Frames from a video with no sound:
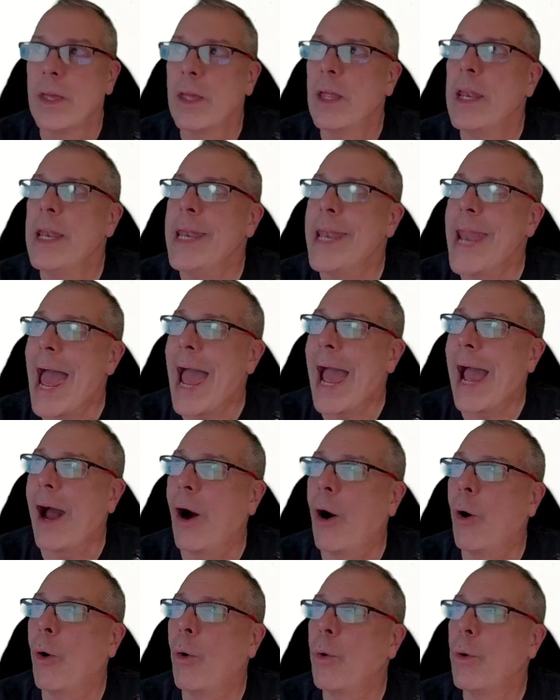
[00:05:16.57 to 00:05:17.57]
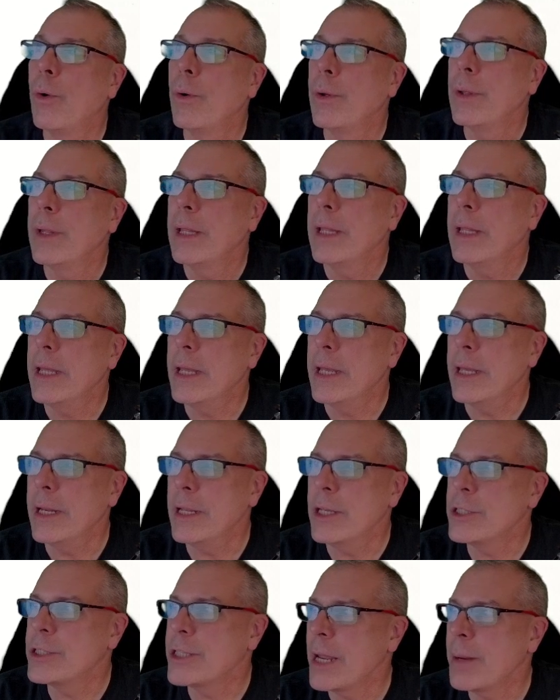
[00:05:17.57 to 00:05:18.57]
Now it
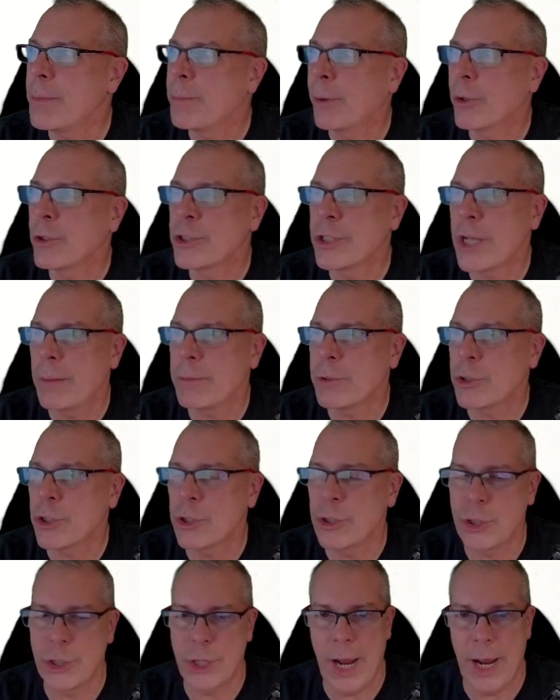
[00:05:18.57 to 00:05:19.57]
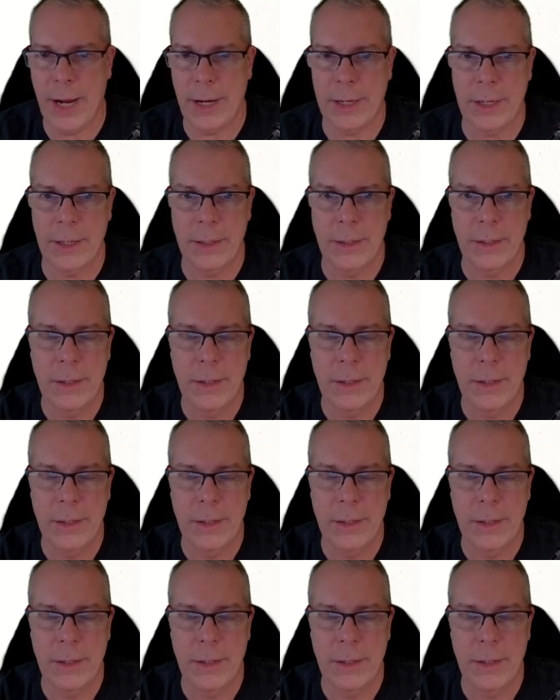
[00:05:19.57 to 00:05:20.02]
is a perception check,